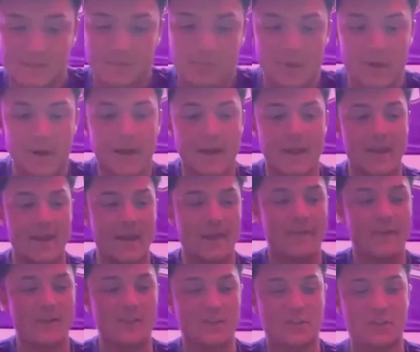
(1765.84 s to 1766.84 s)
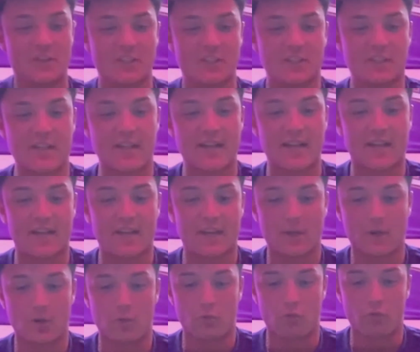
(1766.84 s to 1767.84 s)
But if it's just like
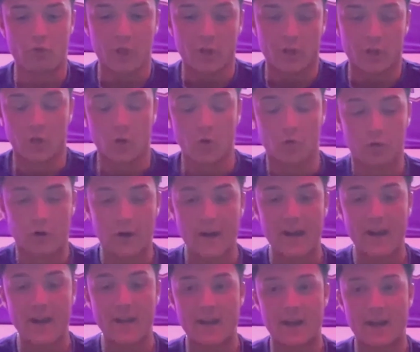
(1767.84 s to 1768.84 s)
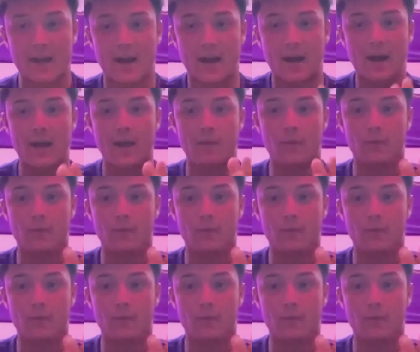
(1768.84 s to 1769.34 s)
really cold rain, I will